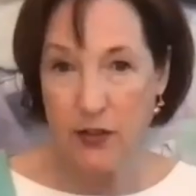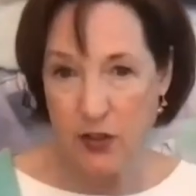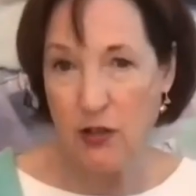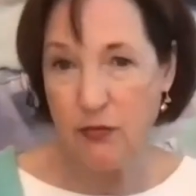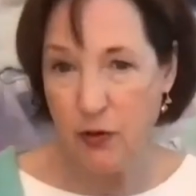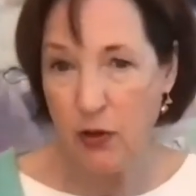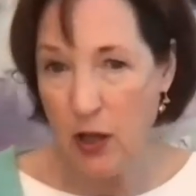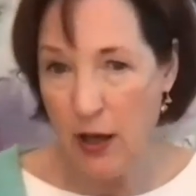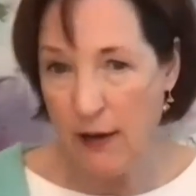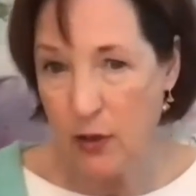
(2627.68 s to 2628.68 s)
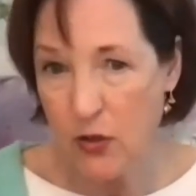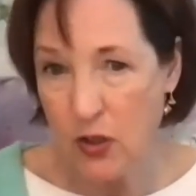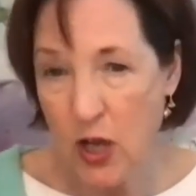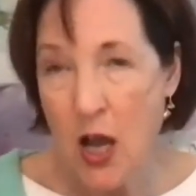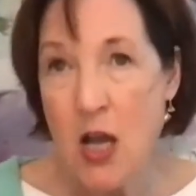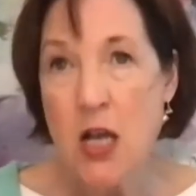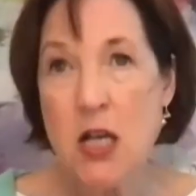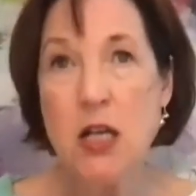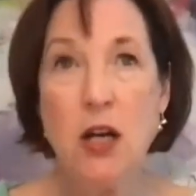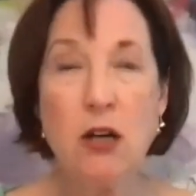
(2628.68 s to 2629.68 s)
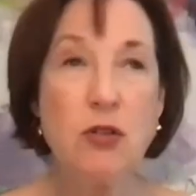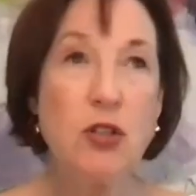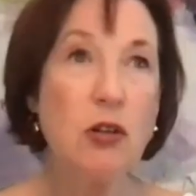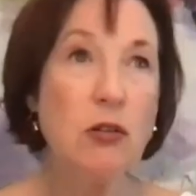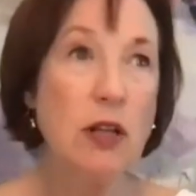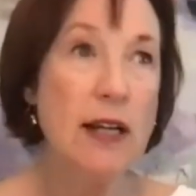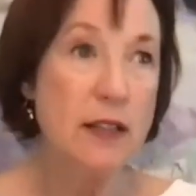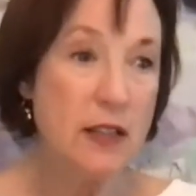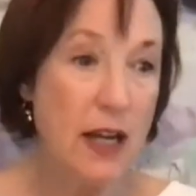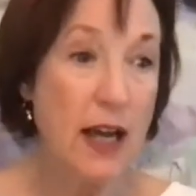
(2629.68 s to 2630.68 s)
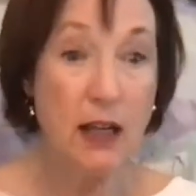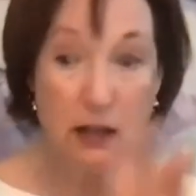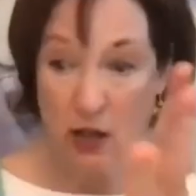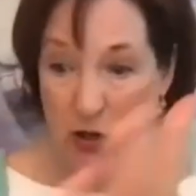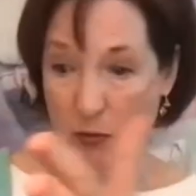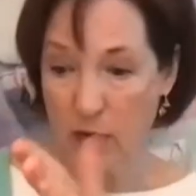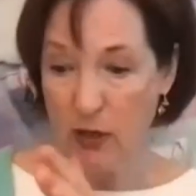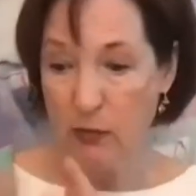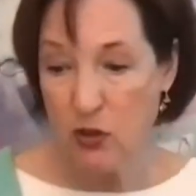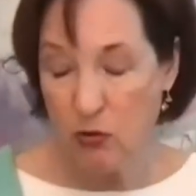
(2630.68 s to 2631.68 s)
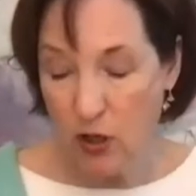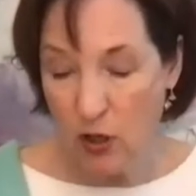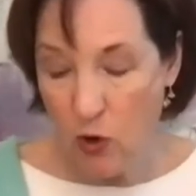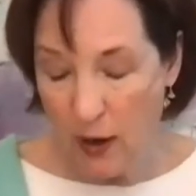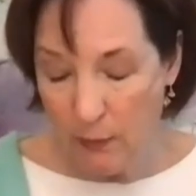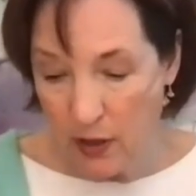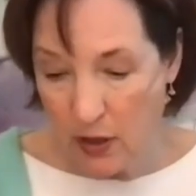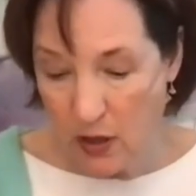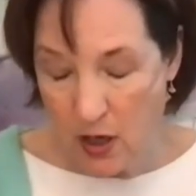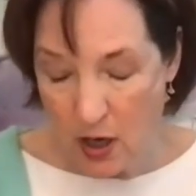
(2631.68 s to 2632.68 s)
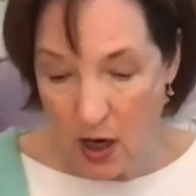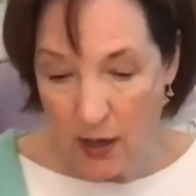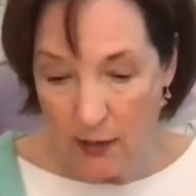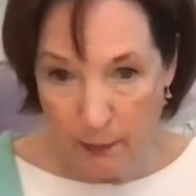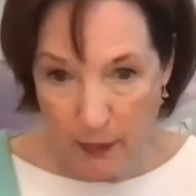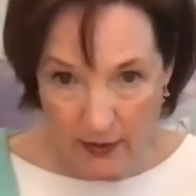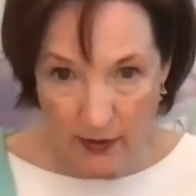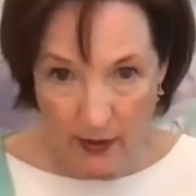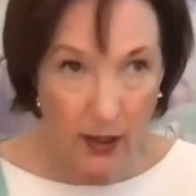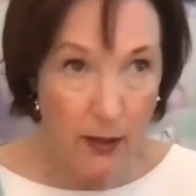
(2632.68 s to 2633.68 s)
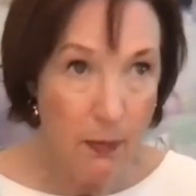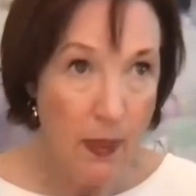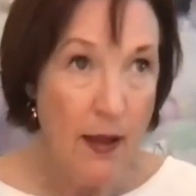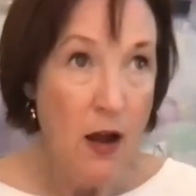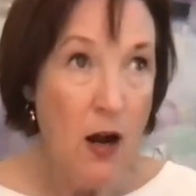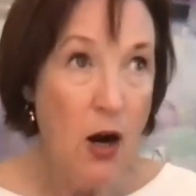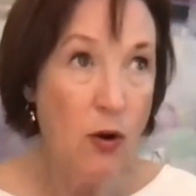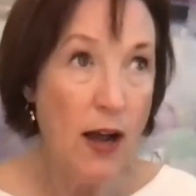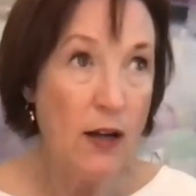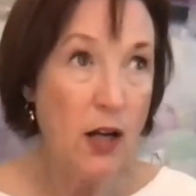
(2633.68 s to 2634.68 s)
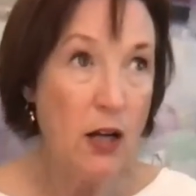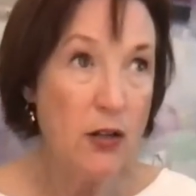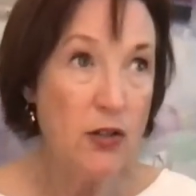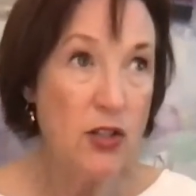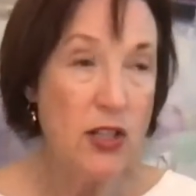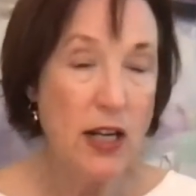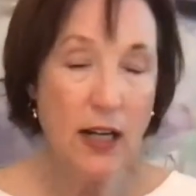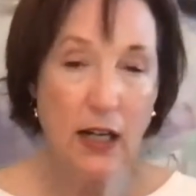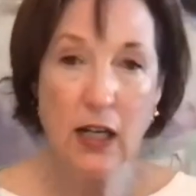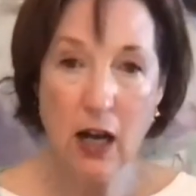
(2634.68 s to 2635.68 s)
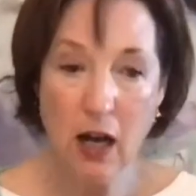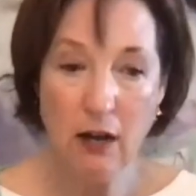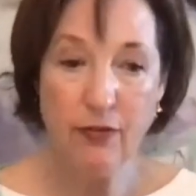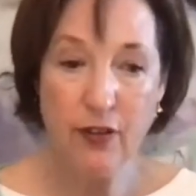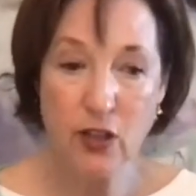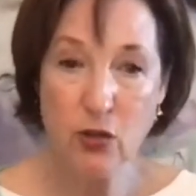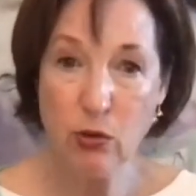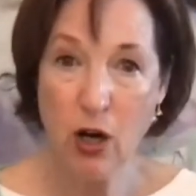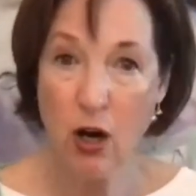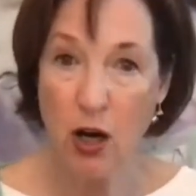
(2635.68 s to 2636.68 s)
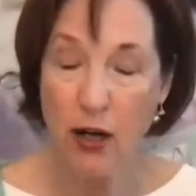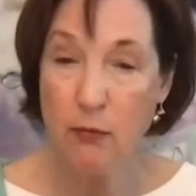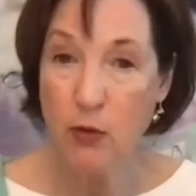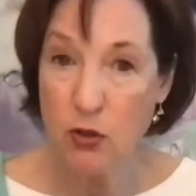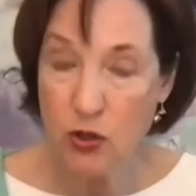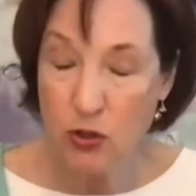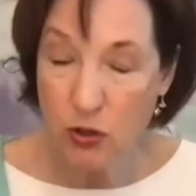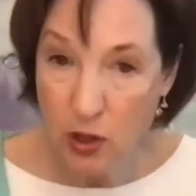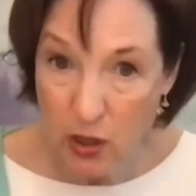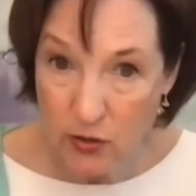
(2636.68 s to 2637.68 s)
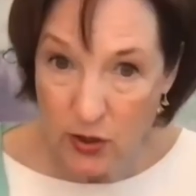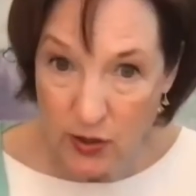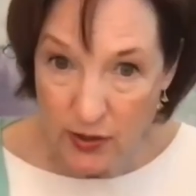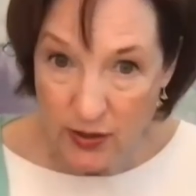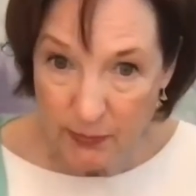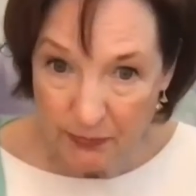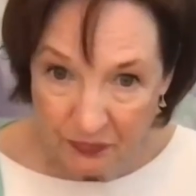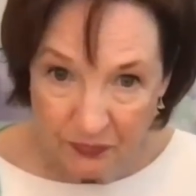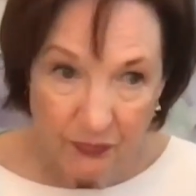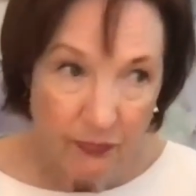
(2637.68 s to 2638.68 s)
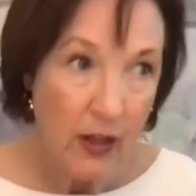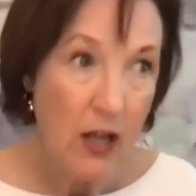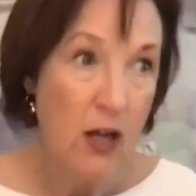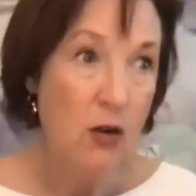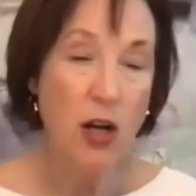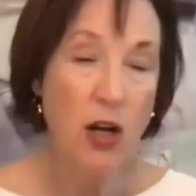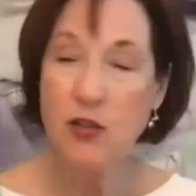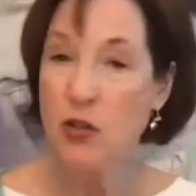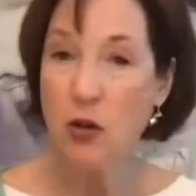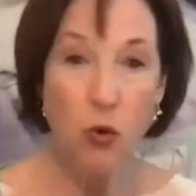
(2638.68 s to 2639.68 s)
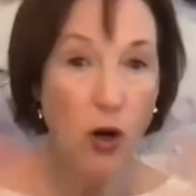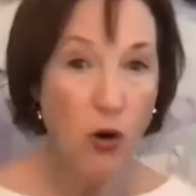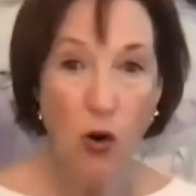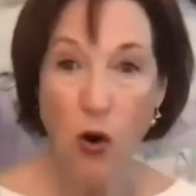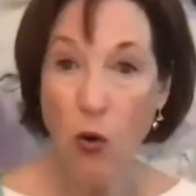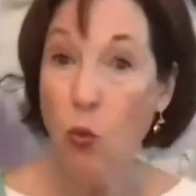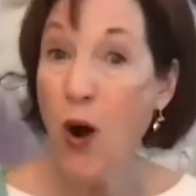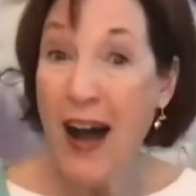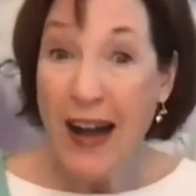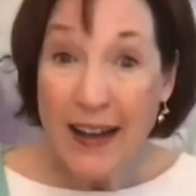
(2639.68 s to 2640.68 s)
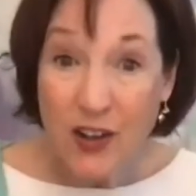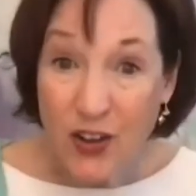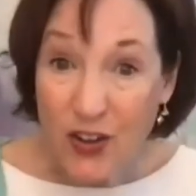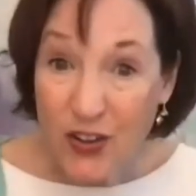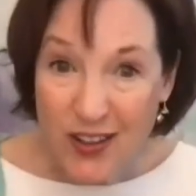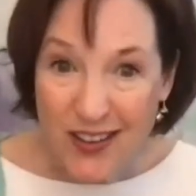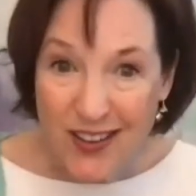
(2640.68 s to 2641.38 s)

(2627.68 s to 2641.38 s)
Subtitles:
different levels, you know. So let's take, you know, I'm going to be doing a webinar on Monday around understanding conflicts regarding emotional closeness. Right. So we're all wired